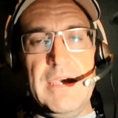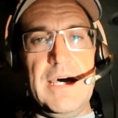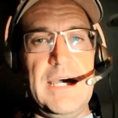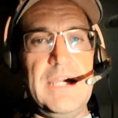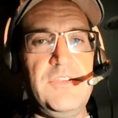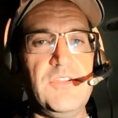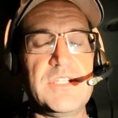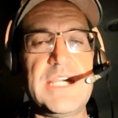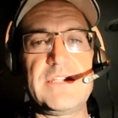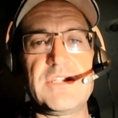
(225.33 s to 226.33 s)
And you can
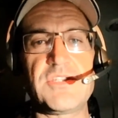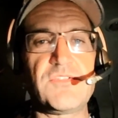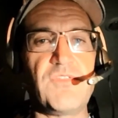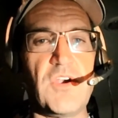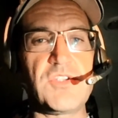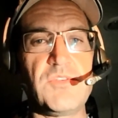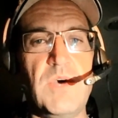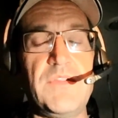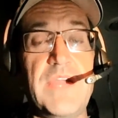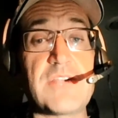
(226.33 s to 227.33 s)
take this as far as you
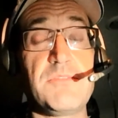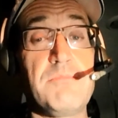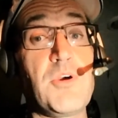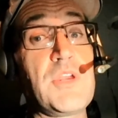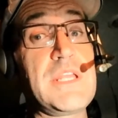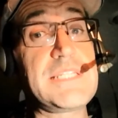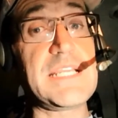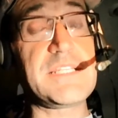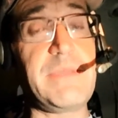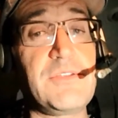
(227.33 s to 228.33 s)
want. The actual burning
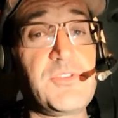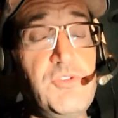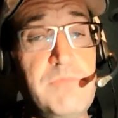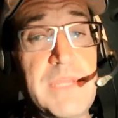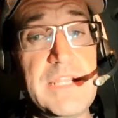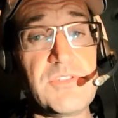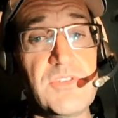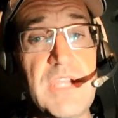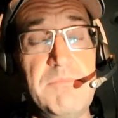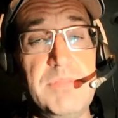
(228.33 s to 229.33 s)
takes about 2 minutes,
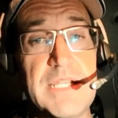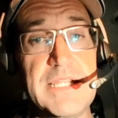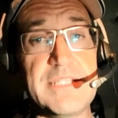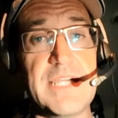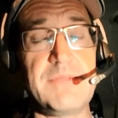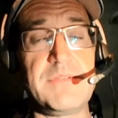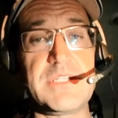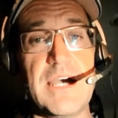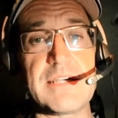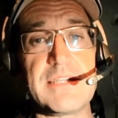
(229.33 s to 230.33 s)
so you have plenty of time to
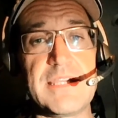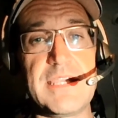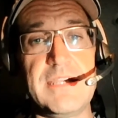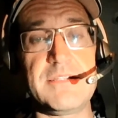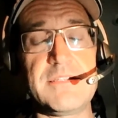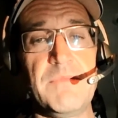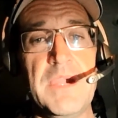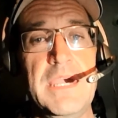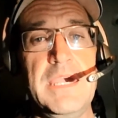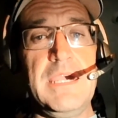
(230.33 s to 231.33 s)
talk to the kids
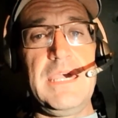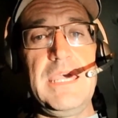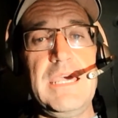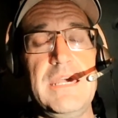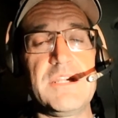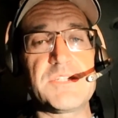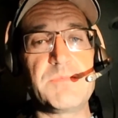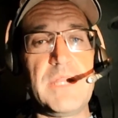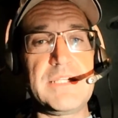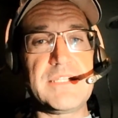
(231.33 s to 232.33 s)
and
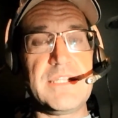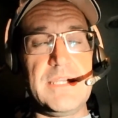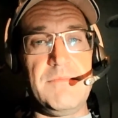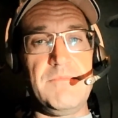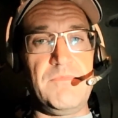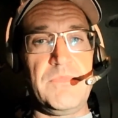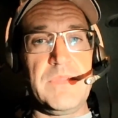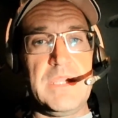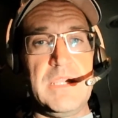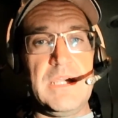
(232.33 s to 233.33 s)
explain to them
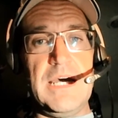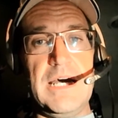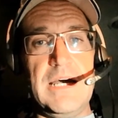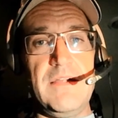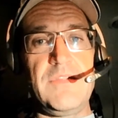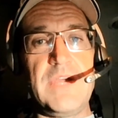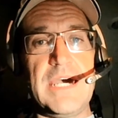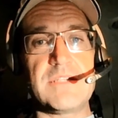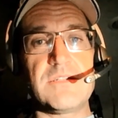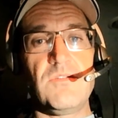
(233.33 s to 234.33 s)

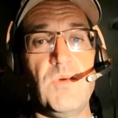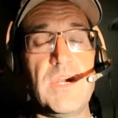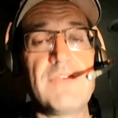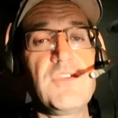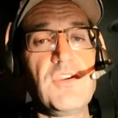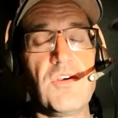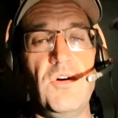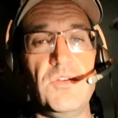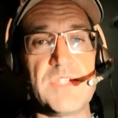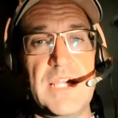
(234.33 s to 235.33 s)
that whatever your
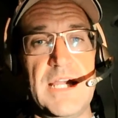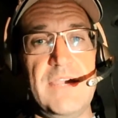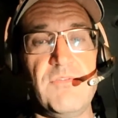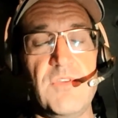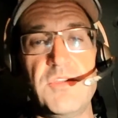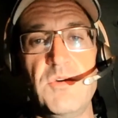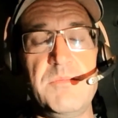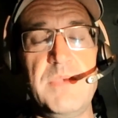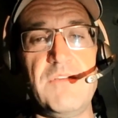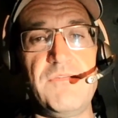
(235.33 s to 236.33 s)
goals in life, whether you
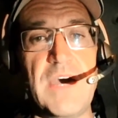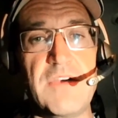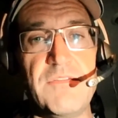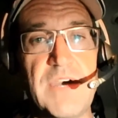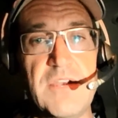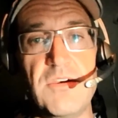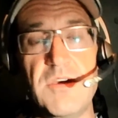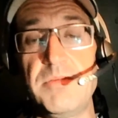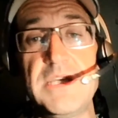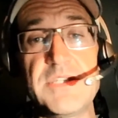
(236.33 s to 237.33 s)
want to be a
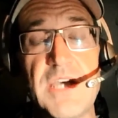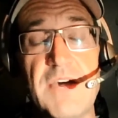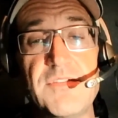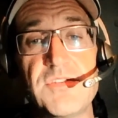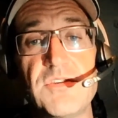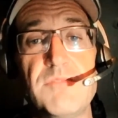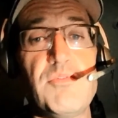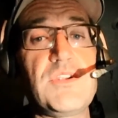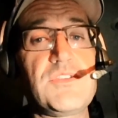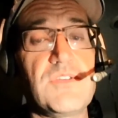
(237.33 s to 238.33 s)
firefighter, a police officer, a
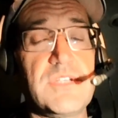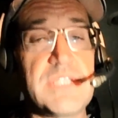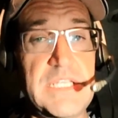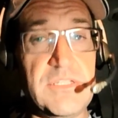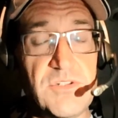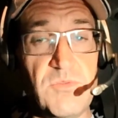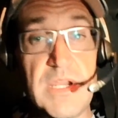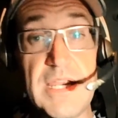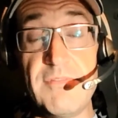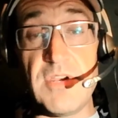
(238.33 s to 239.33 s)
preacher, a teacher,
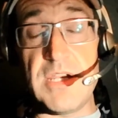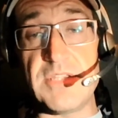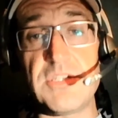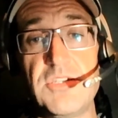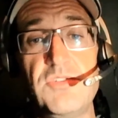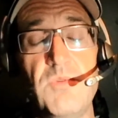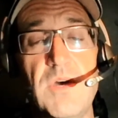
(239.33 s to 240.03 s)
whatever it is that you